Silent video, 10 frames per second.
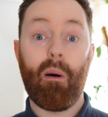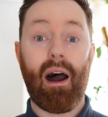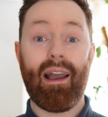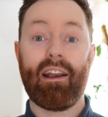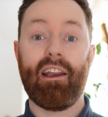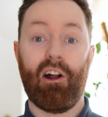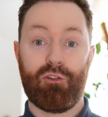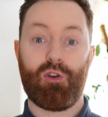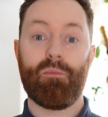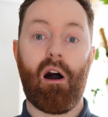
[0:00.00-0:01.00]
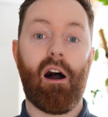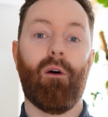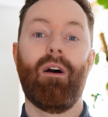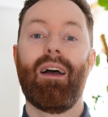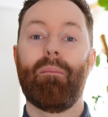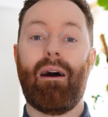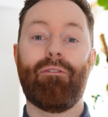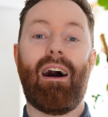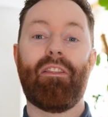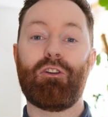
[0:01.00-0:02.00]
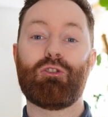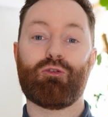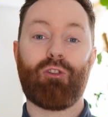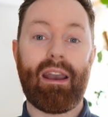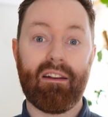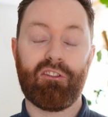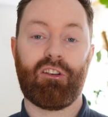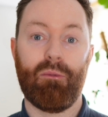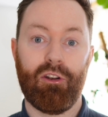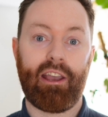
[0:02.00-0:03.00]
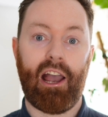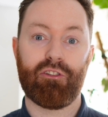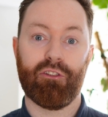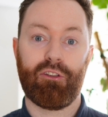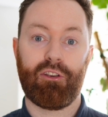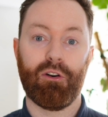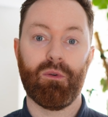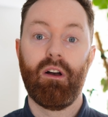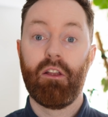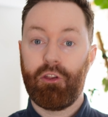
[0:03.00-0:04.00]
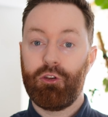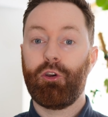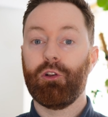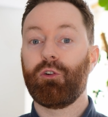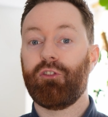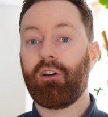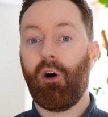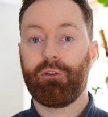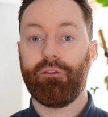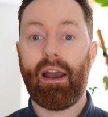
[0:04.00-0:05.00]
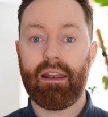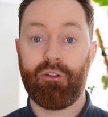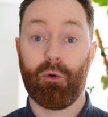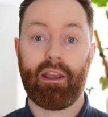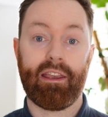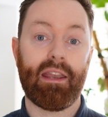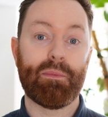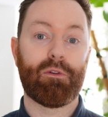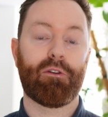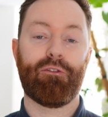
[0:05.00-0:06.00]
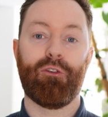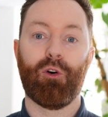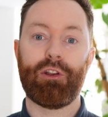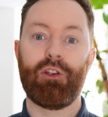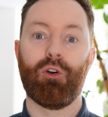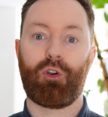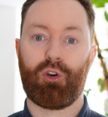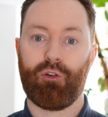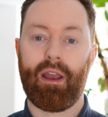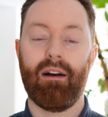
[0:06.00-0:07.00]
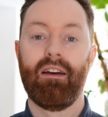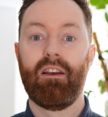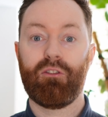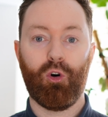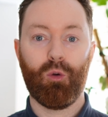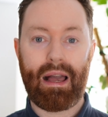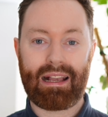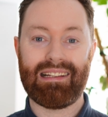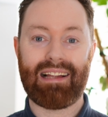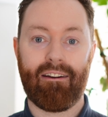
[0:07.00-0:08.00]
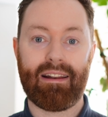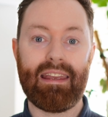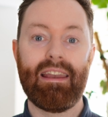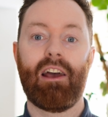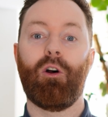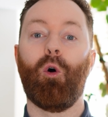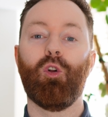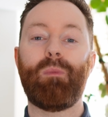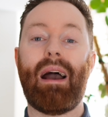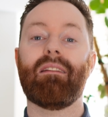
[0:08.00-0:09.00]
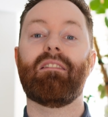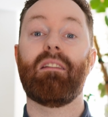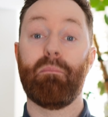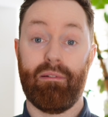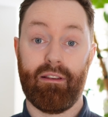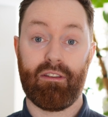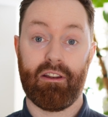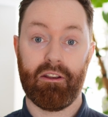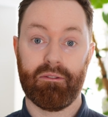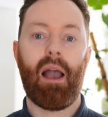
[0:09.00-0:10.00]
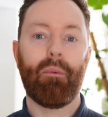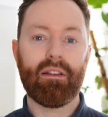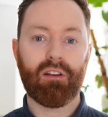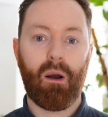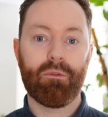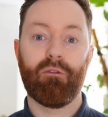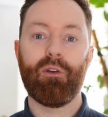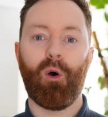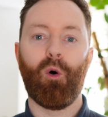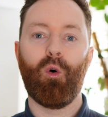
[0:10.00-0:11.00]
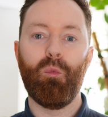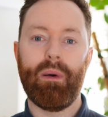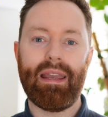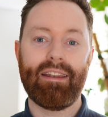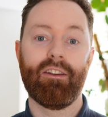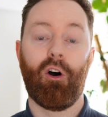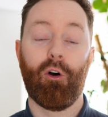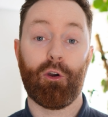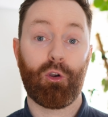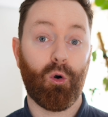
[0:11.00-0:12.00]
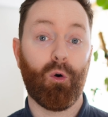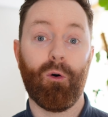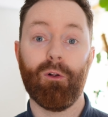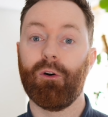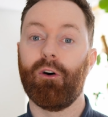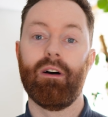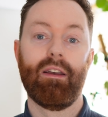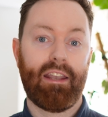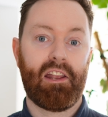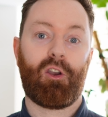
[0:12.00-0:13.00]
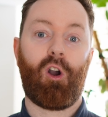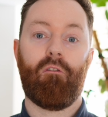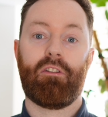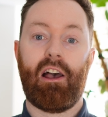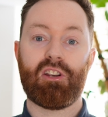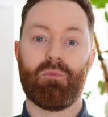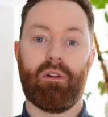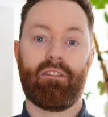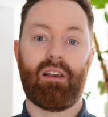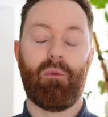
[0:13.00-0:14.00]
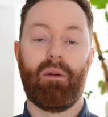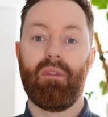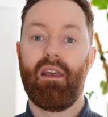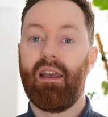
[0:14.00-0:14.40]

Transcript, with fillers: by a country mile. By far the greatest communication skill that you can look to cultivate if you want to keep moving forward in your career. It's all about clarity and all about simplicity. How many times have we all been on a call or in a conversation with someone